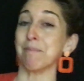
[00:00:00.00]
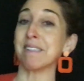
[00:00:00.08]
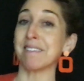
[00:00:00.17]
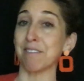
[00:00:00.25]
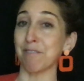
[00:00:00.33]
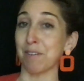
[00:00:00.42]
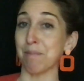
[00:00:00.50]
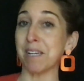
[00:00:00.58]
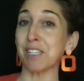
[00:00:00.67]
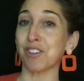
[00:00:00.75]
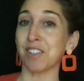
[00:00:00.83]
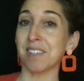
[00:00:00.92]

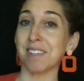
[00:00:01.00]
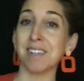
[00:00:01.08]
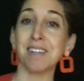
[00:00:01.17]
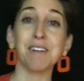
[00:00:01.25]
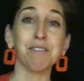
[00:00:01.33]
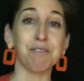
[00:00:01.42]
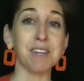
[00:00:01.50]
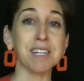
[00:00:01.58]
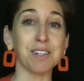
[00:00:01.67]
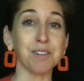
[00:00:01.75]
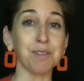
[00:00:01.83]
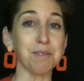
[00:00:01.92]
misinformation,
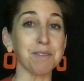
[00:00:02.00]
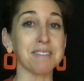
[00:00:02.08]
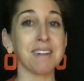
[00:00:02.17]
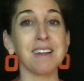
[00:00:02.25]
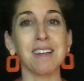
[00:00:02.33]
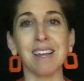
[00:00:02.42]
fake news,